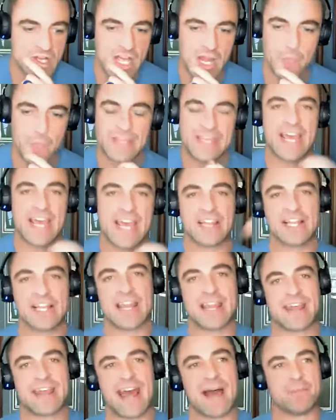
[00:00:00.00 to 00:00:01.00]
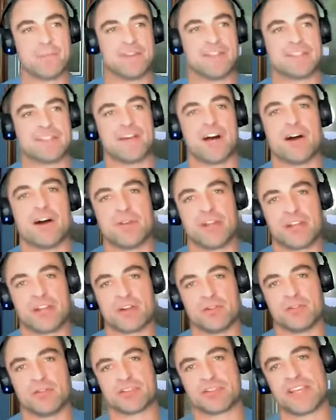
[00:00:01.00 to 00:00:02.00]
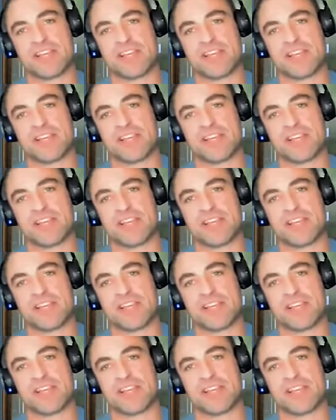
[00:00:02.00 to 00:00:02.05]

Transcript: And we can't let that be the dominant culture.